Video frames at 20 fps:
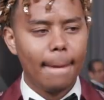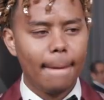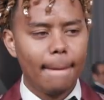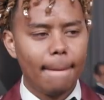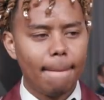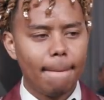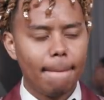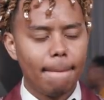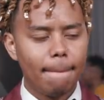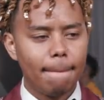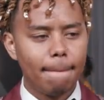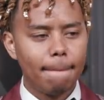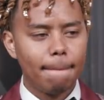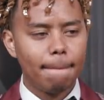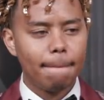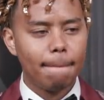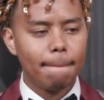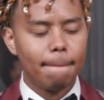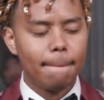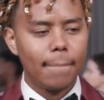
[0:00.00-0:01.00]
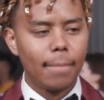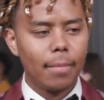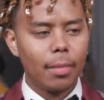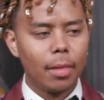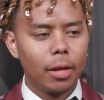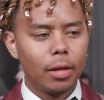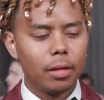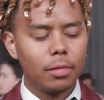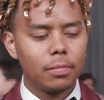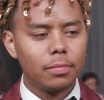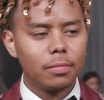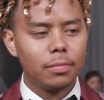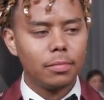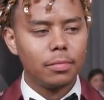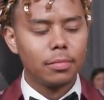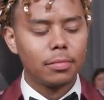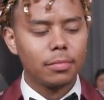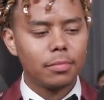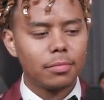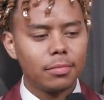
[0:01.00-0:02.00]
seeing you here on the red carpet
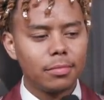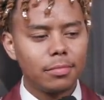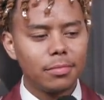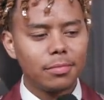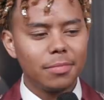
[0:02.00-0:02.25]
tonight?